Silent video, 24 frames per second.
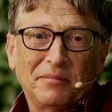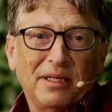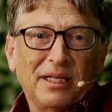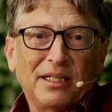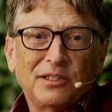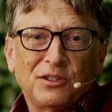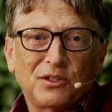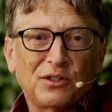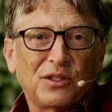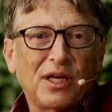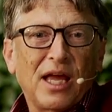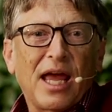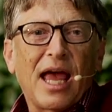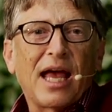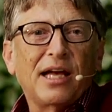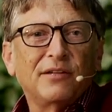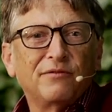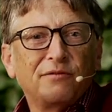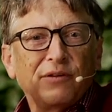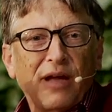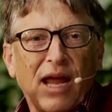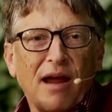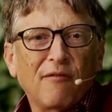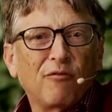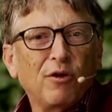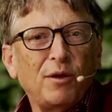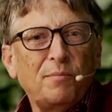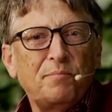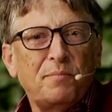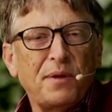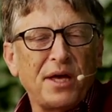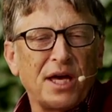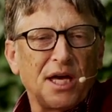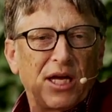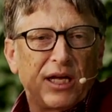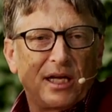it's every
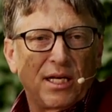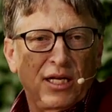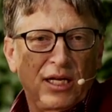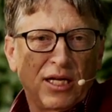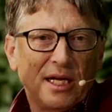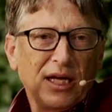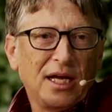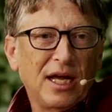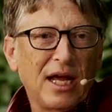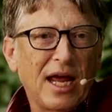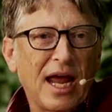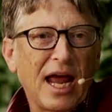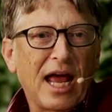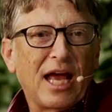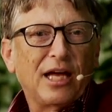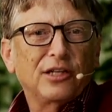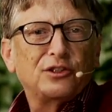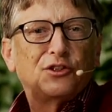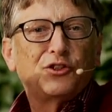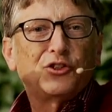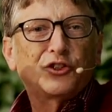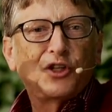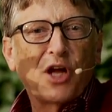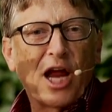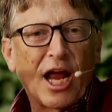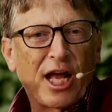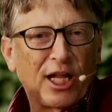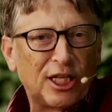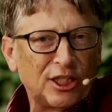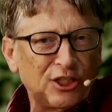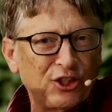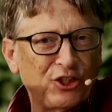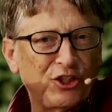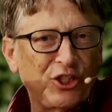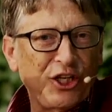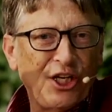bit as
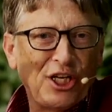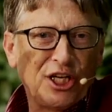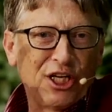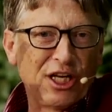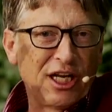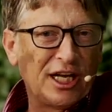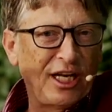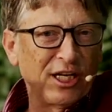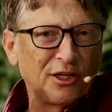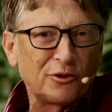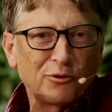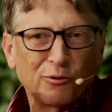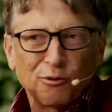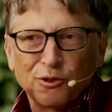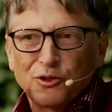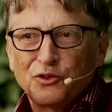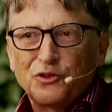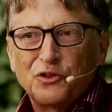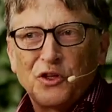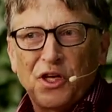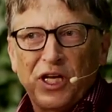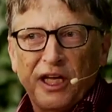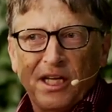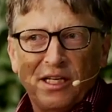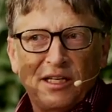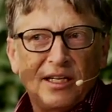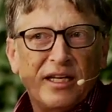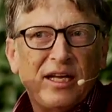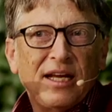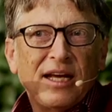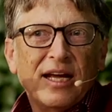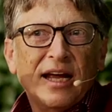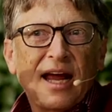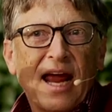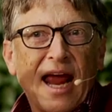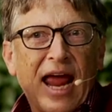challenging, interesting
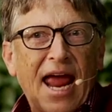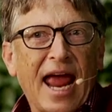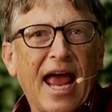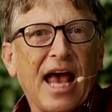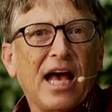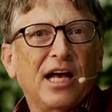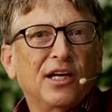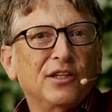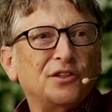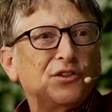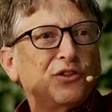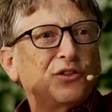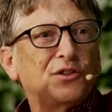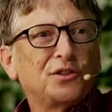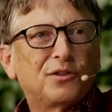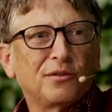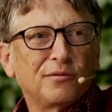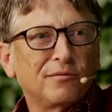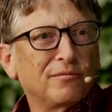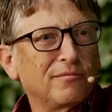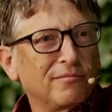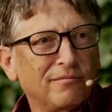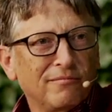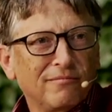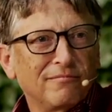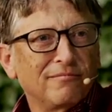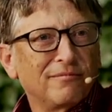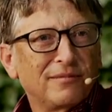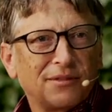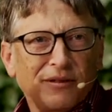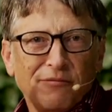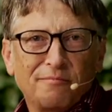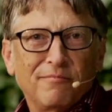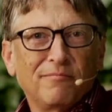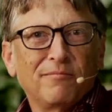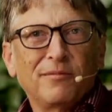as
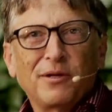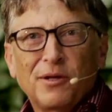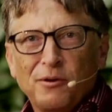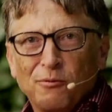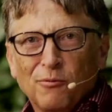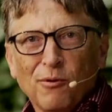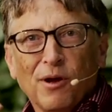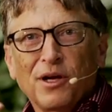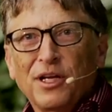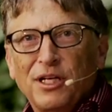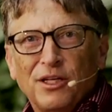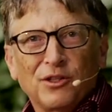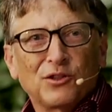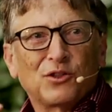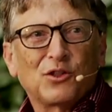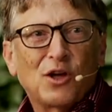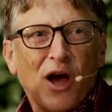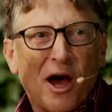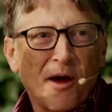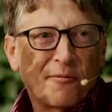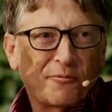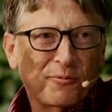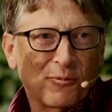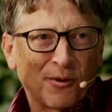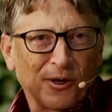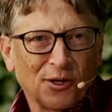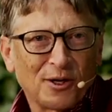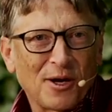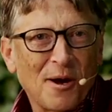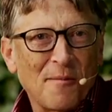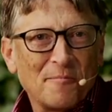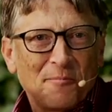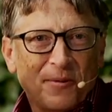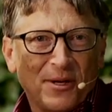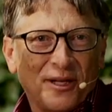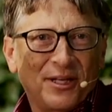running a software
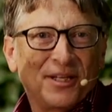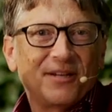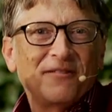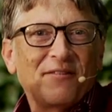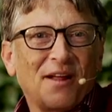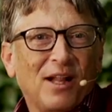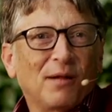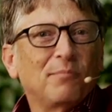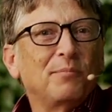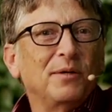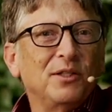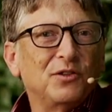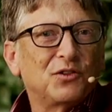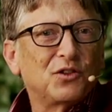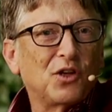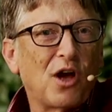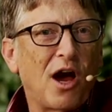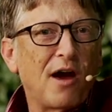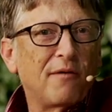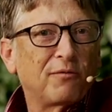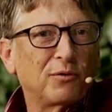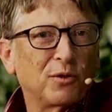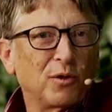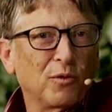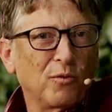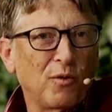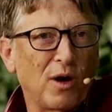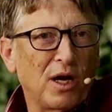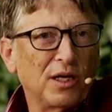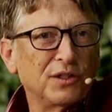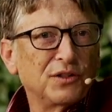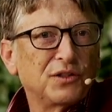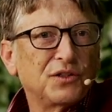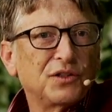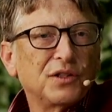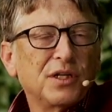company, developing software
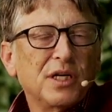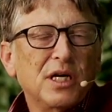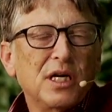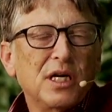was